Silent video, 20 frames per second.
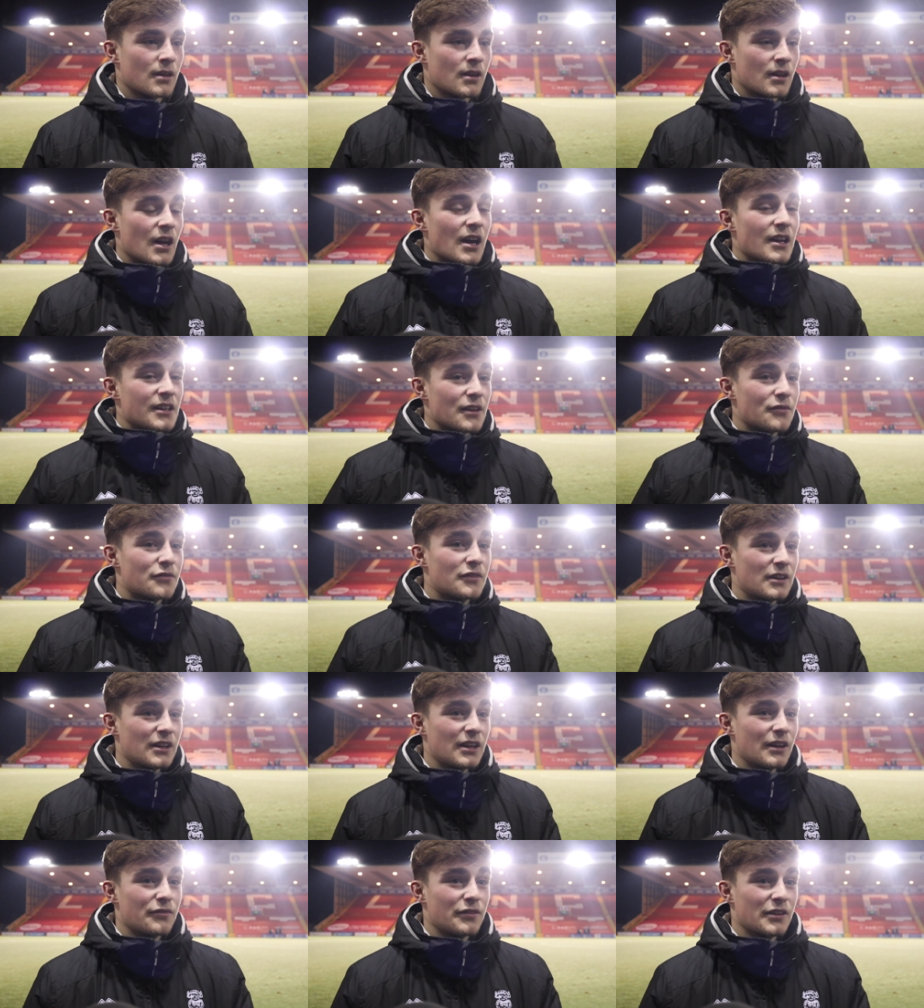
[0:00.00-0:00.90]
the Yeah,
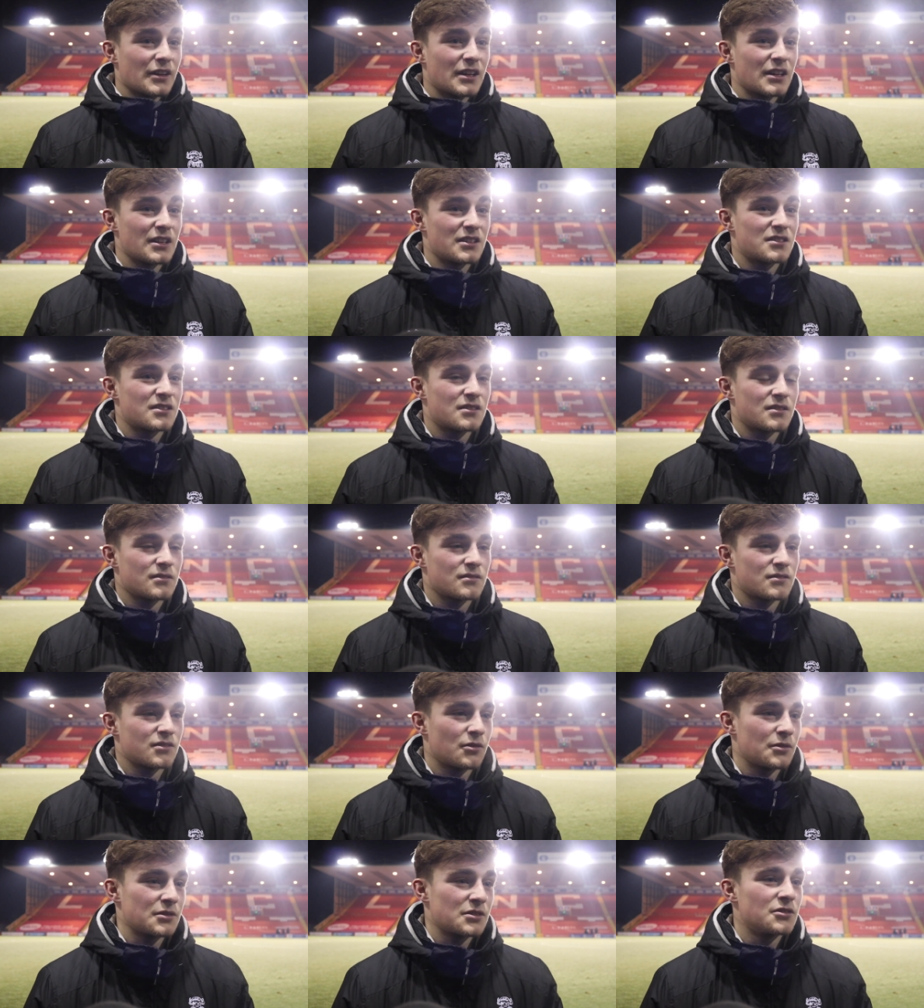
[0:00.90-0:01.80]
definitely. I think it's,
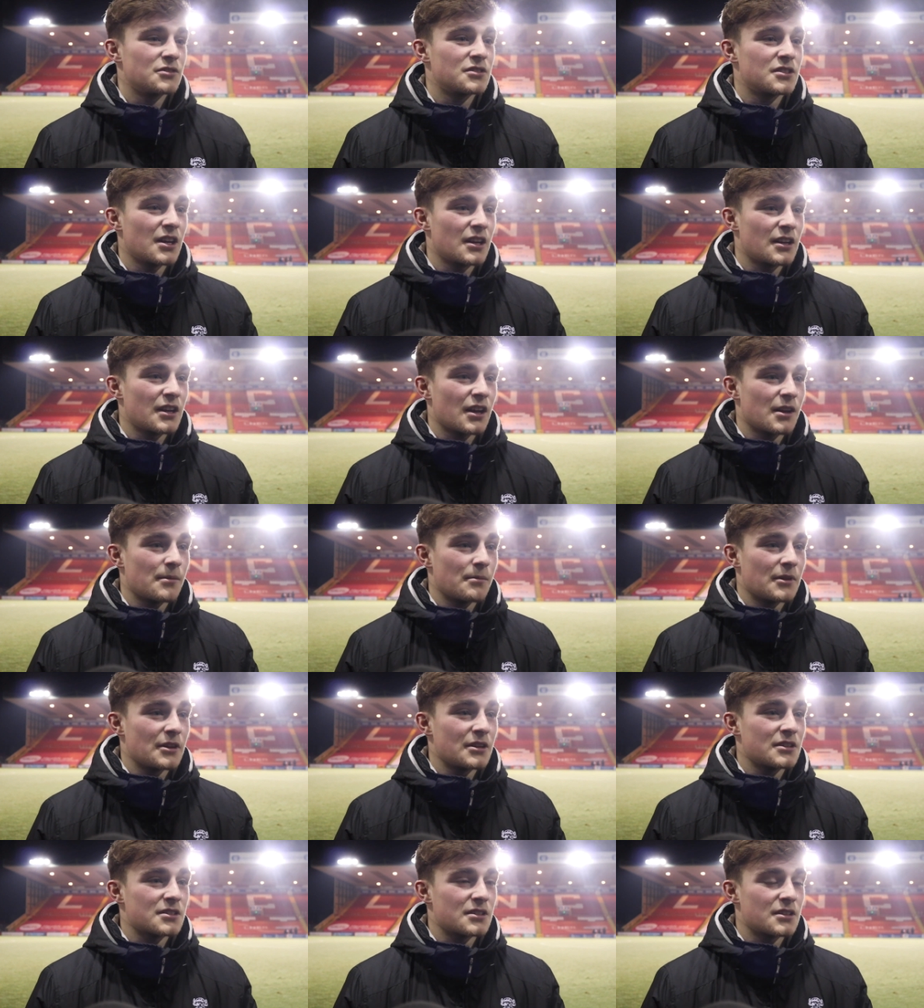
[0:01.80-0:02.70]
it's always good to get 90
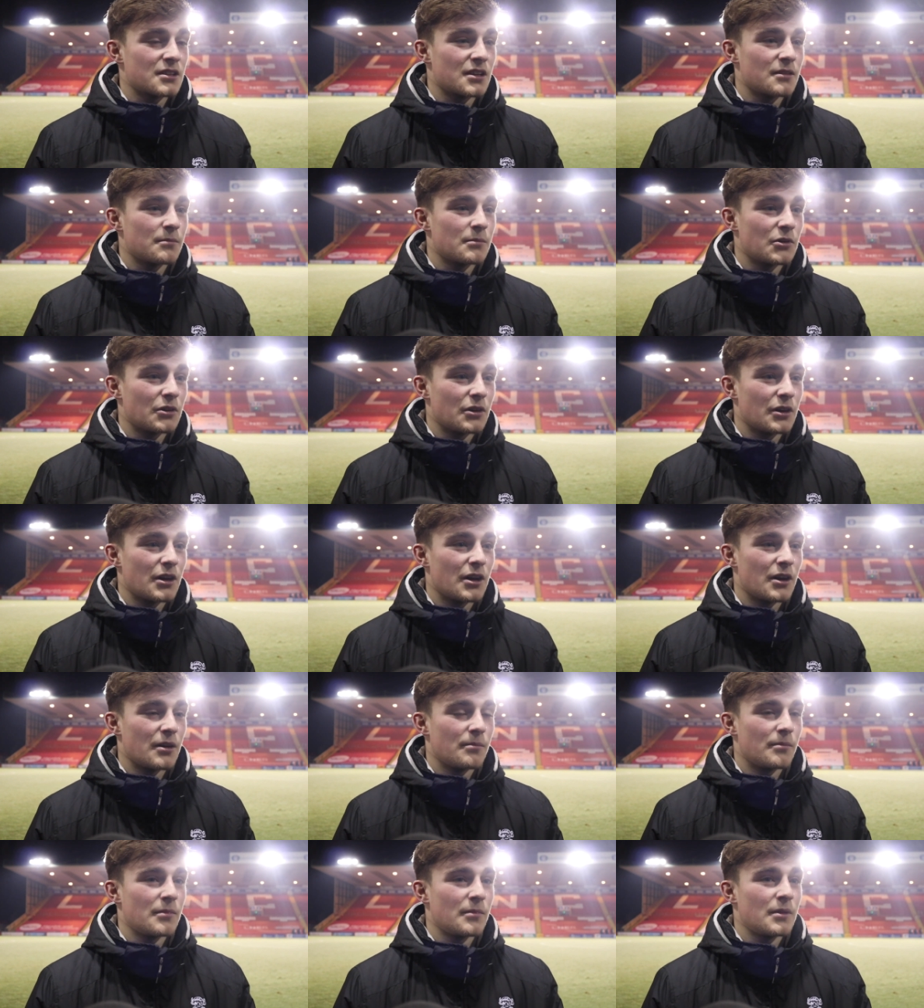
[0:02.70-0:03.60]
minutes, isn't it?
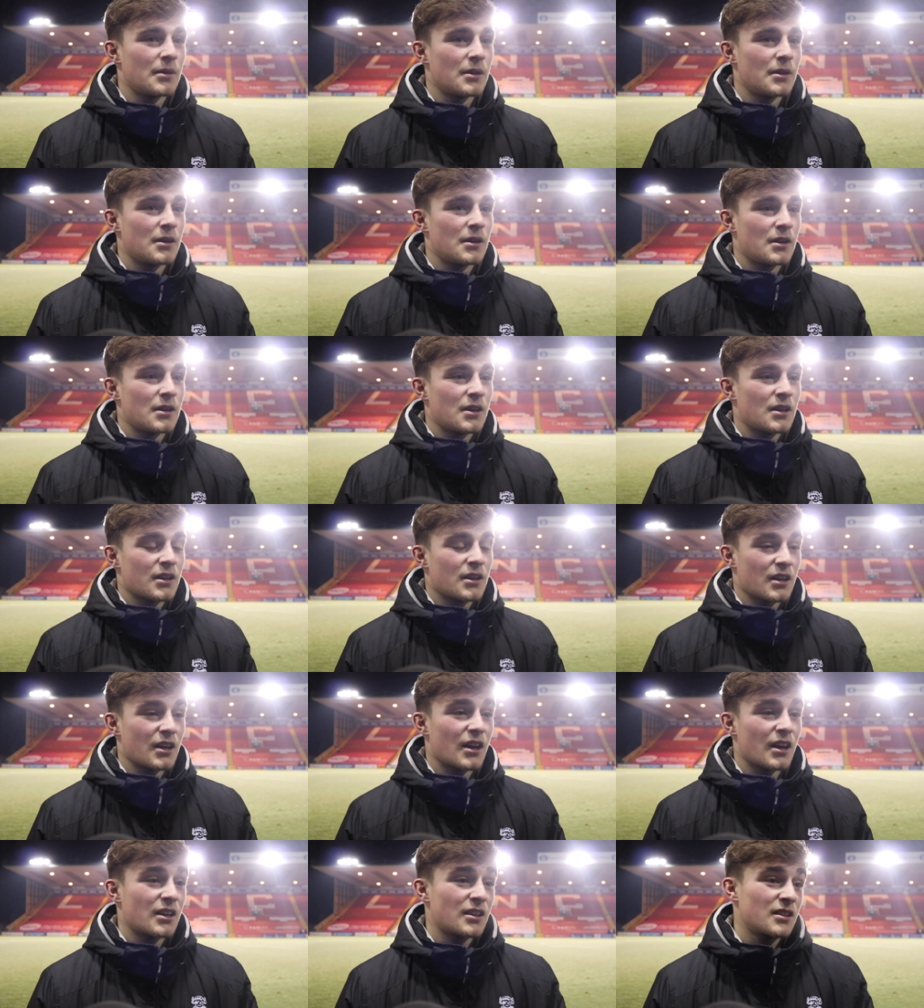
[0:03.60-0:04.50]
But um,
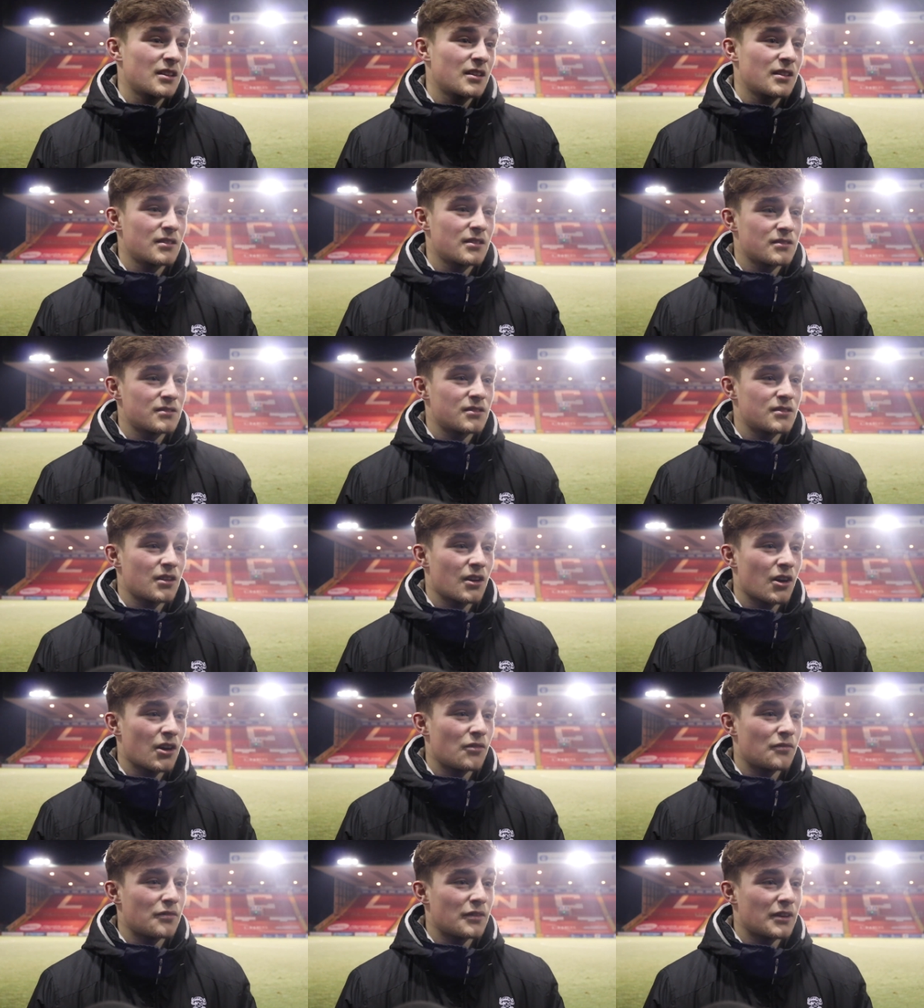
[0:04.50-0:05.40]
yeah,
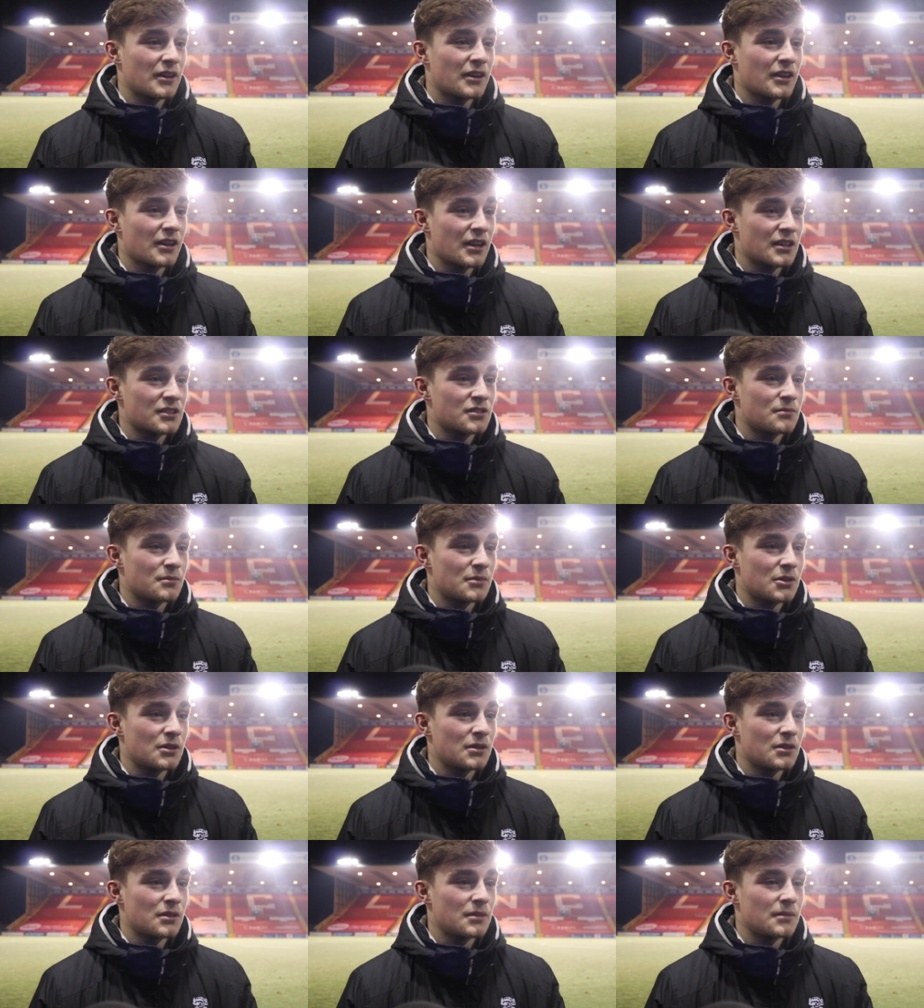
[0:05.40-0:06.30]
hopefully can get some
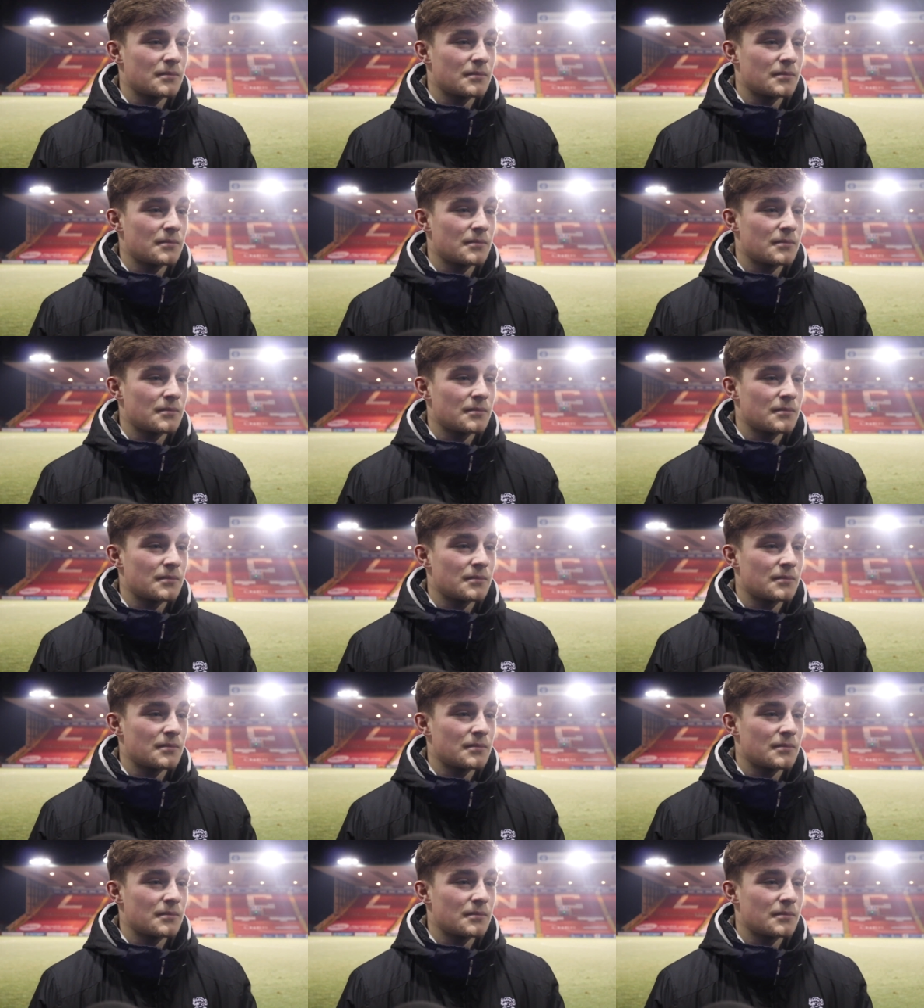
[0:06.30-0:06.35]
more.